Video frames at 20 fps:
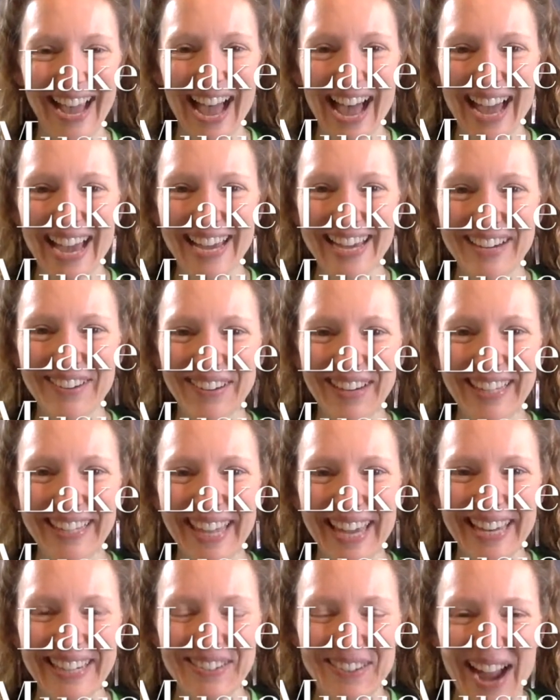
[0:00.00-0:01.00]
Hi Green
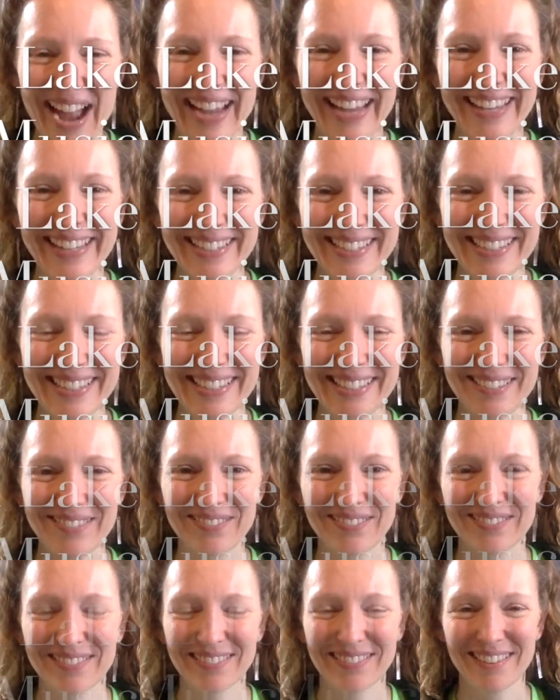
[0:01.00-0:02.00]
Lake Dragons,
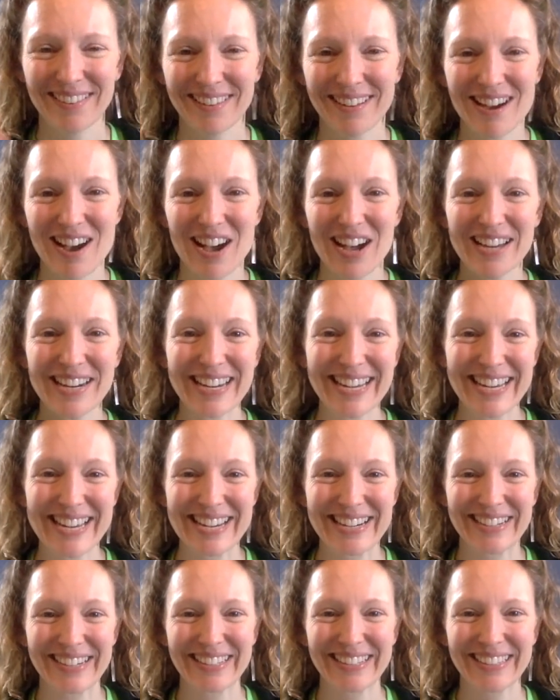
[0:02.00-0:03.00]
Anna
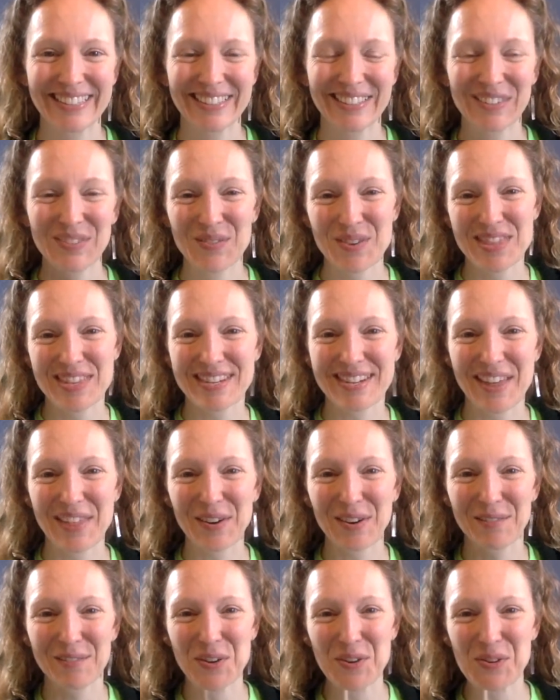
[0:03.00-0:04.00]
here with
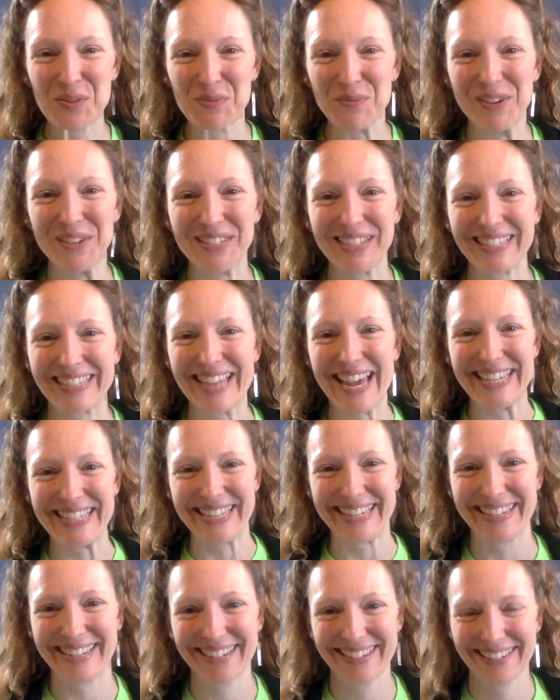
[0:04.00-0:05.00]
another vocal music
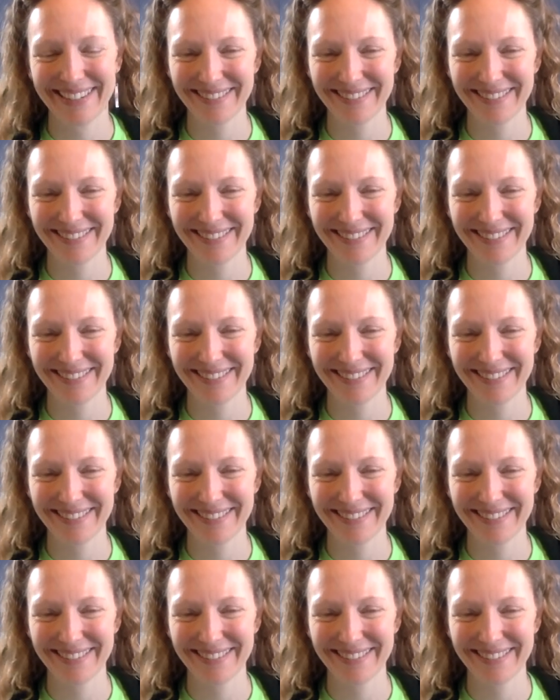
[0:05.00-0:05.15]
lesson.